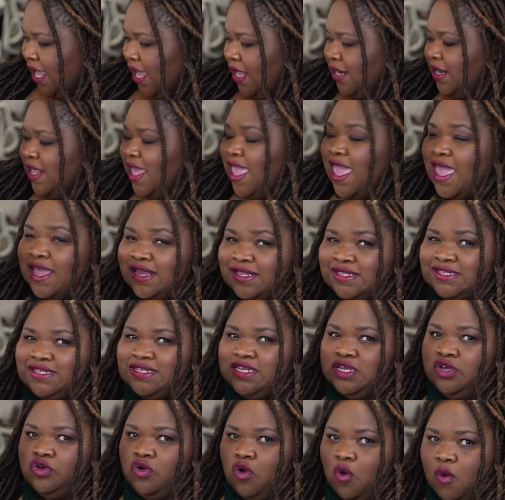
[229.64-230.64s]
and
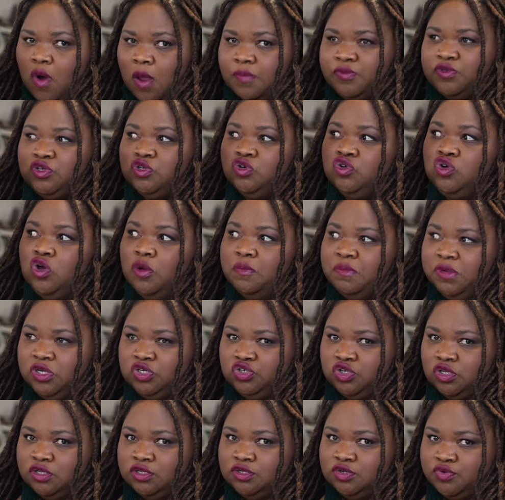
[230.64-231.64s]
anti-corruption
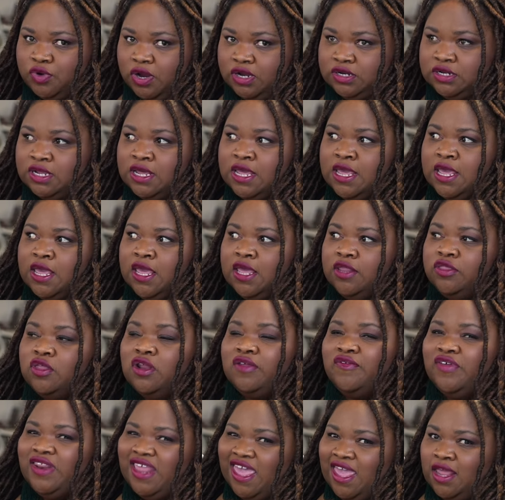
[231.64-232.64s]
commissions, right? Not
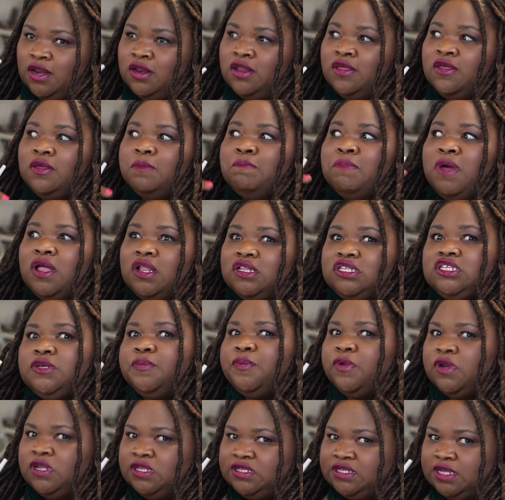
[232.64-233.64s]
even an,
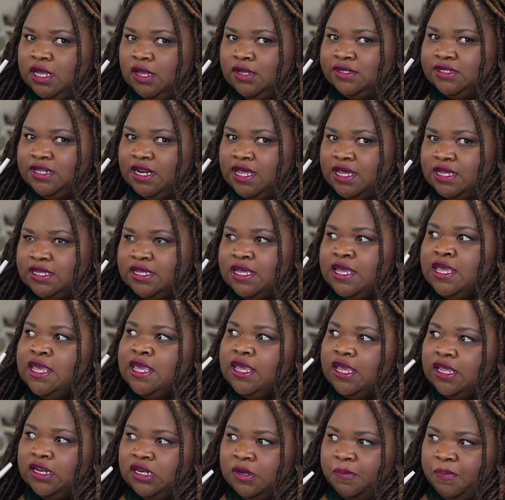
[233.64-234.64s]
multiple it sounds like,
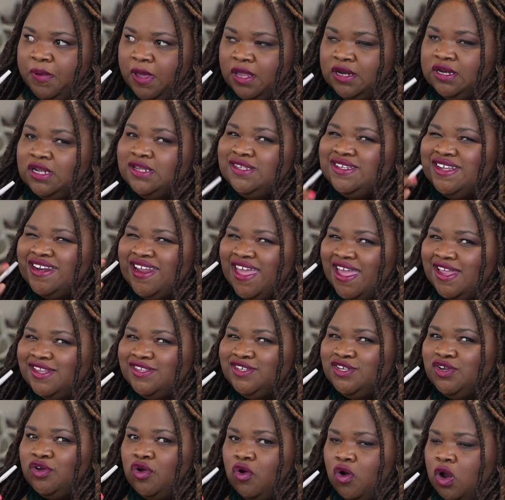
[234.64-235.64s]
independent and
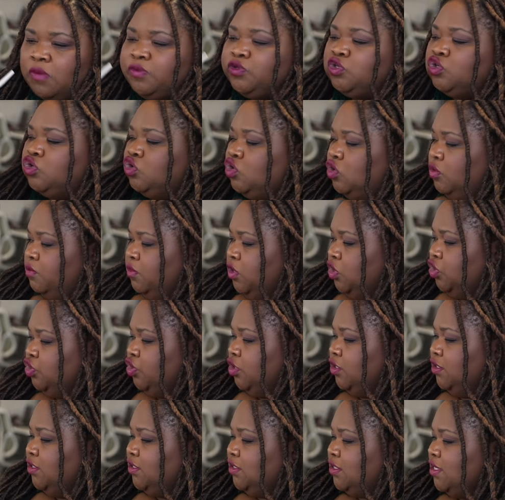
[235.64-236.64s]
anti-corruption
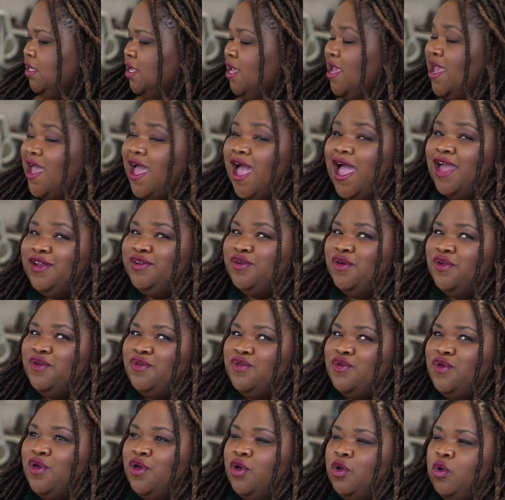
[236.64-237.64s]
commissions. I
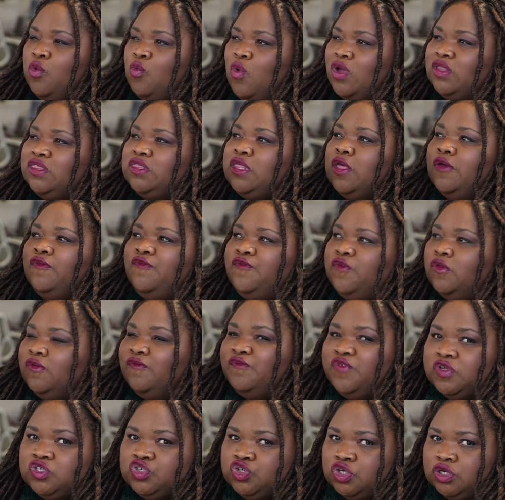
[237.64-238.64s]
don't know what their full
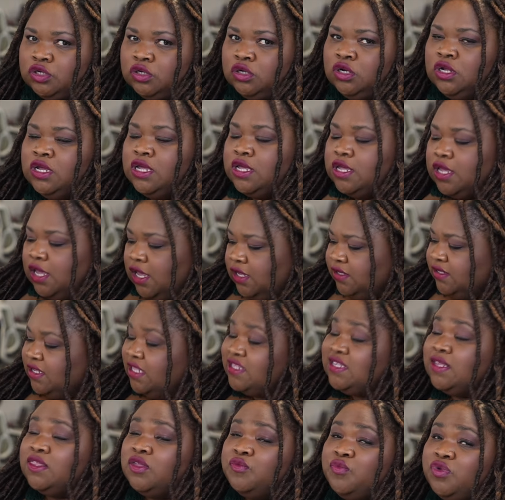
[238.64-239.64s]
vision is.
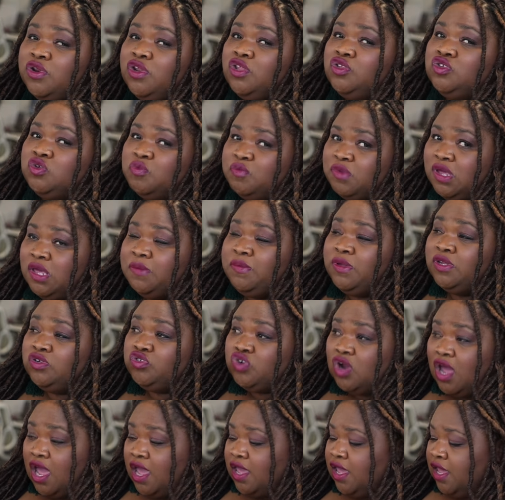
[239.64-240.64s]
That's something we need to maybe
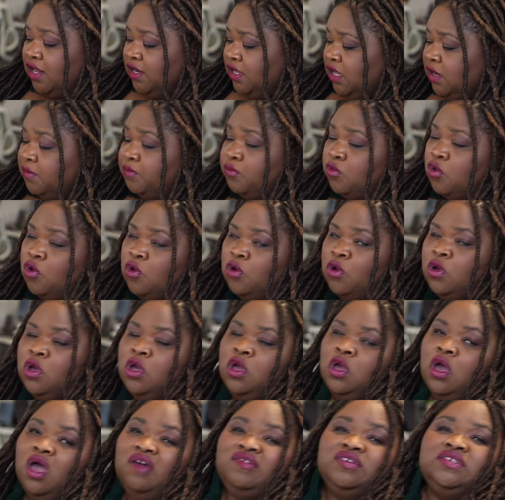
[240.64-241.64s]
try and get more
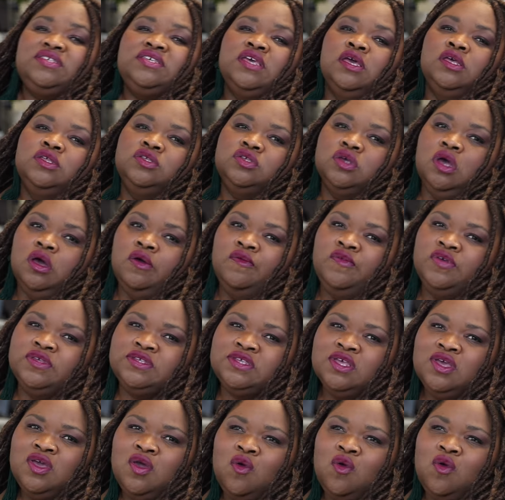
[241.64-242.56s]
of a sense of, is